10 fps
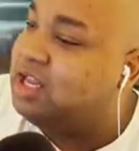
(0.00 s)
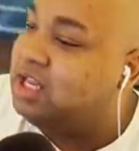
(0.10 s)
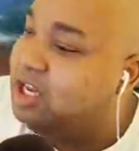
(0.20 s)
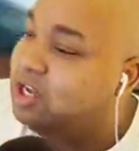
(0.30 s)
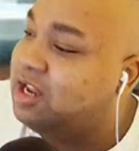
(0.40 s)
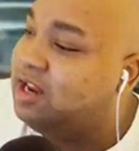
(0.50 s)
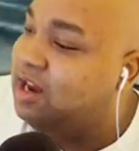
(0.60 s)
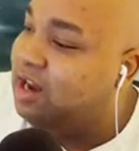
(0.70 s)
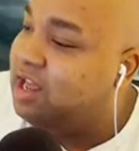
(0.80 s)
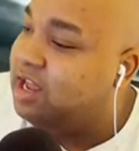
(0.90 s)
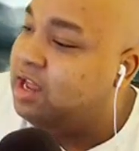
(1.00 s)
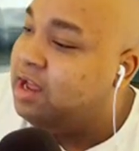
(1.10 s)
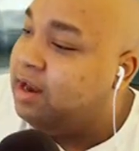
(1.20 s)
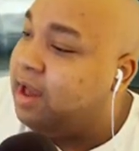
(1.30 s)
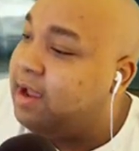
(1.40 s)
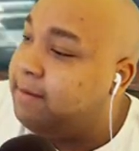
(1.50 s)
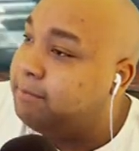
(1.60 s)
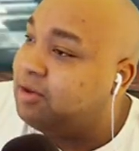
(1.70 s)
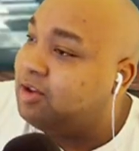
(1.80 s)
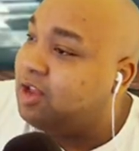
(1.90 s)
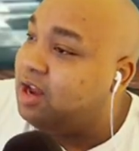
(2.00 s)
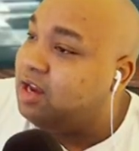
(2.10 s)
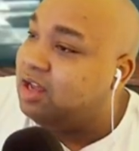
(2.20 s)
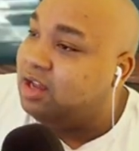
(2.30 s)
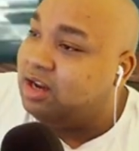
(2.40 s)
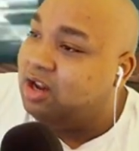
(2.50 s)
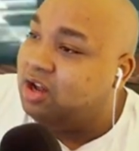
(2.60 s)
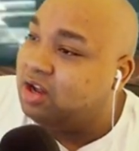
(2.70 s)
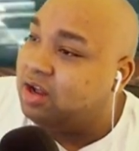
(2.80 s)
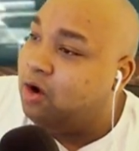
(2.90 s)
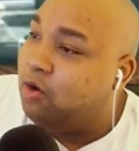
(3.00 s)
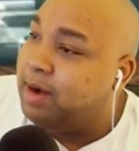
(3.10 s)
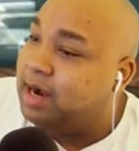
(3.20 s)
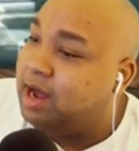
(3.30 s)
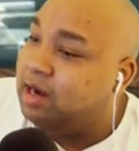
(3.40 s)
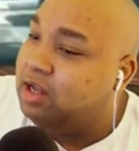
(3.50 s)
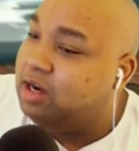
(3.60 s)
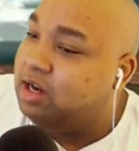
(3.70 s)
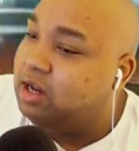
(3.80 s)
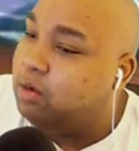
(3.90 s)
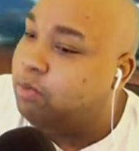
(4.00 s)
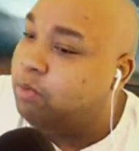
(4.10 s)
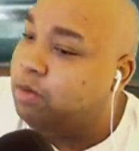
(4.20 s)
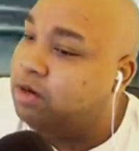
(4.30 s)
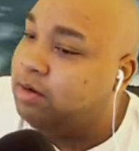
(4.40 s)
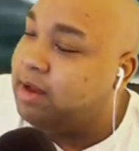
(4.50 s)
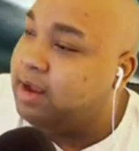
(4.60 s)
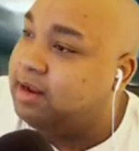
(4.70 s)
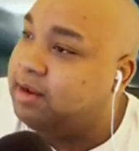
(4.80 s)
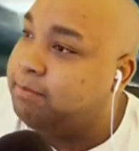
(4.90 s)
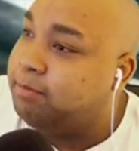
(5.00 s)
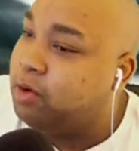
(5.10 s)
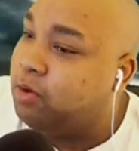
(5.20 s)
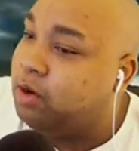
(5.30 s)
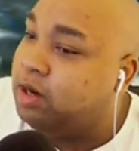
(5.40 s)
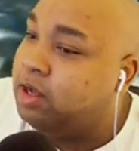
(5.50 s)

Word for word: is looking lit. Like sudden look. Oh my God, look, look, look. Like bro, hold